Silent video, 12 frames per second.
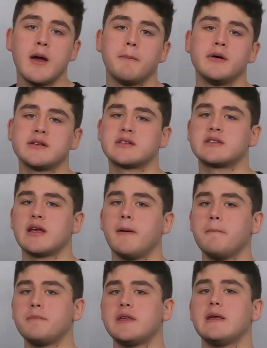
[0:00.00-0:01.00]
But
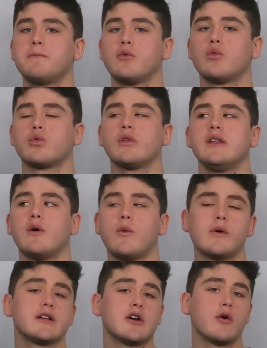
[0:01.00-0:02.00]
some people really don't
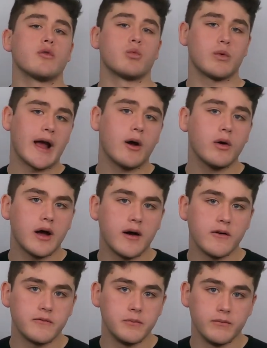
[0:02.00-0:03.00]
want to go the route
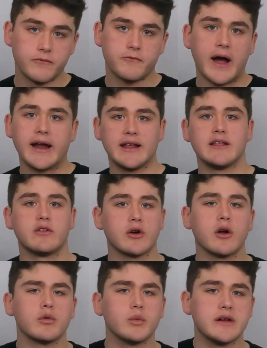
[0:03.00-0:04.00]
of finding their
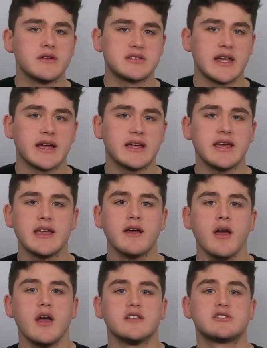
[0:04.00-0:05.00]
own Windows 10 key.
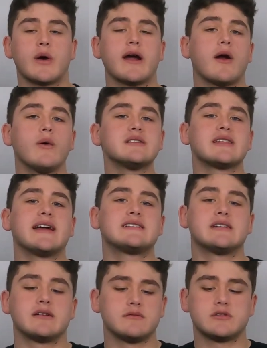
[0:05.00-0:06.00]
So I always like
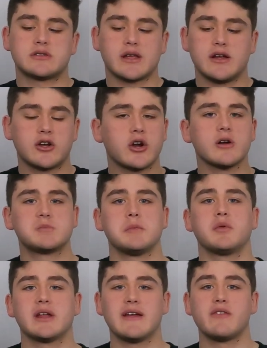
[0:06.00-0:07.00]
to just encourage
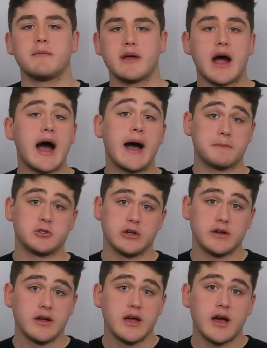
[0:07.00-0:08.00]
people to give them the option.